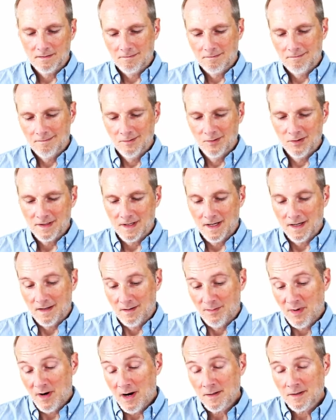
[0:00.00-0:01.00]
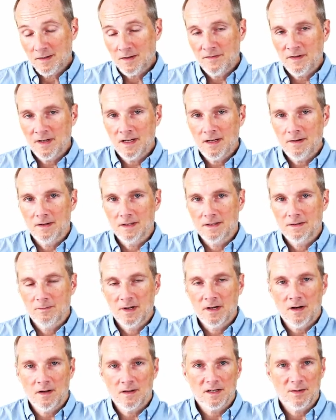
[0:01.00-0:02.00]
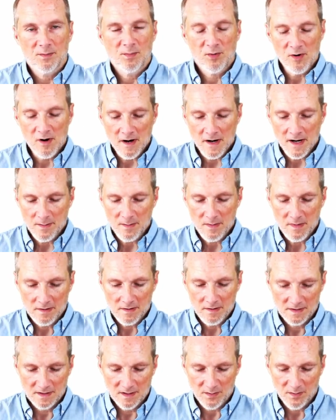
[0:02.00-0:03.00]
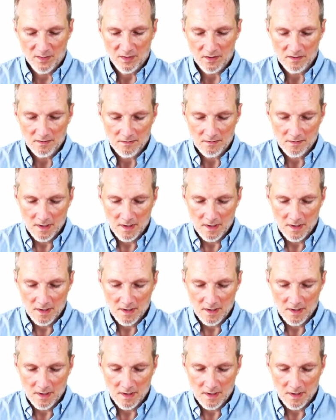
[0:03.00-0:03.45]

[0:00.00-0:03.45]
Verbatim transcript: looks like an apostrophe. It's, we call it a prime symbol.